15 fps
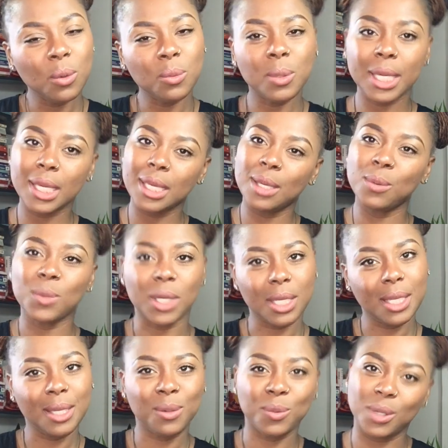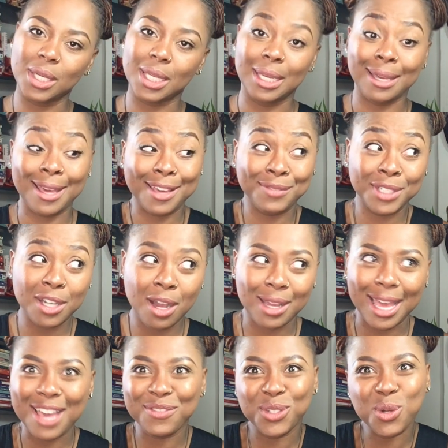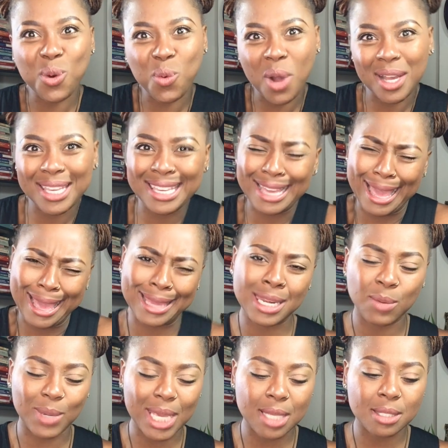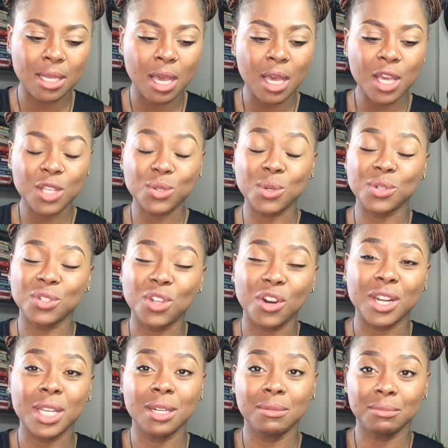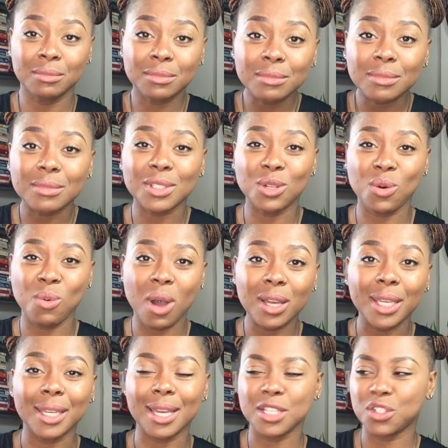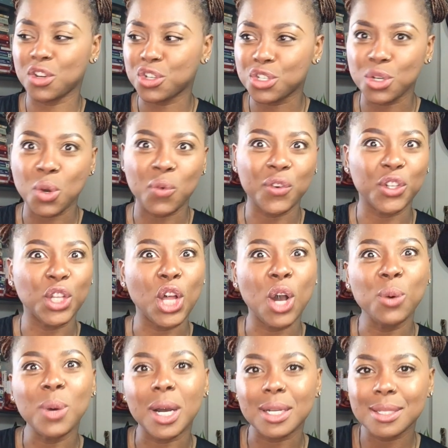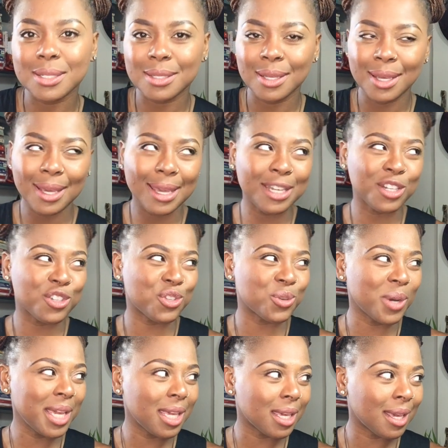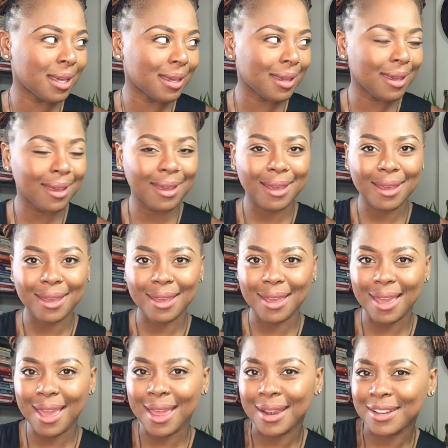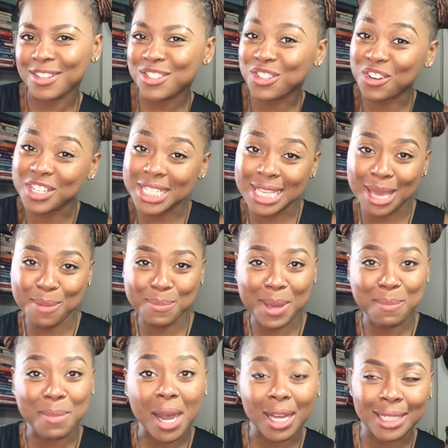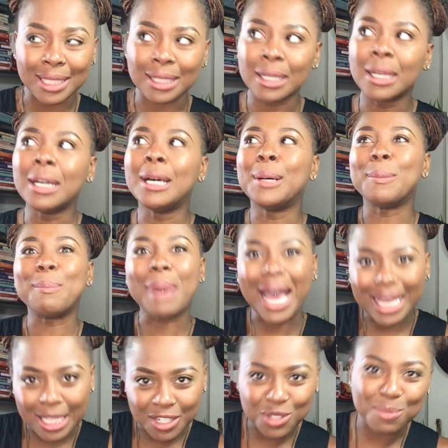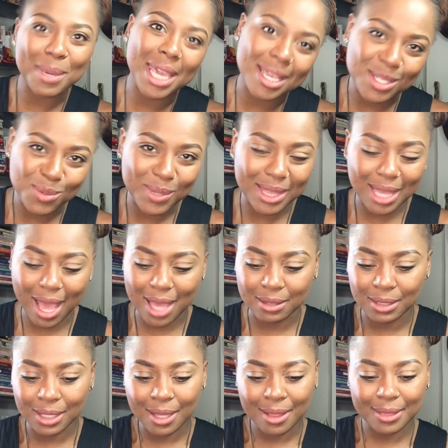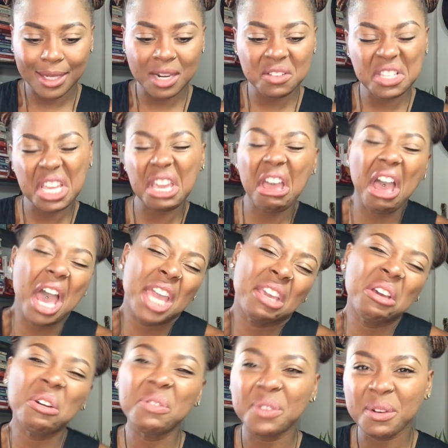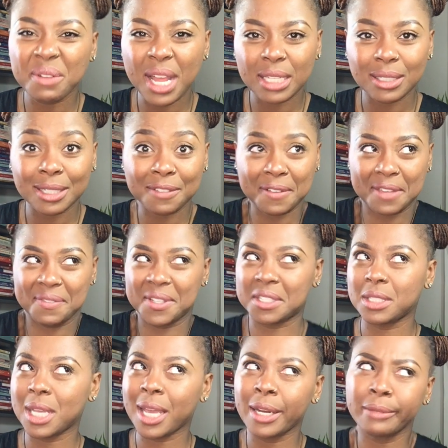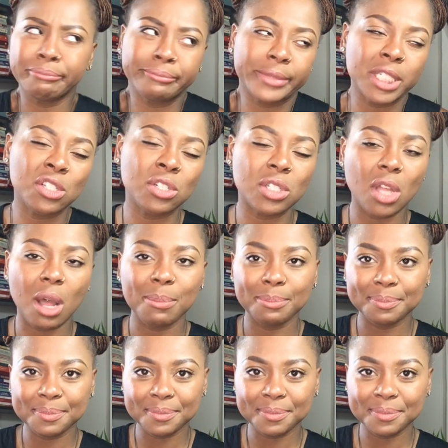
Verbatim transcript: Walking, walking, walking. I have a dog. I have to go walking anyways. So I started to go walking. I started to go for long walks and enjoying it and started to get my body back into pace with that. Then I was like, I could go for a run. And if I feel tired, I'll just stop.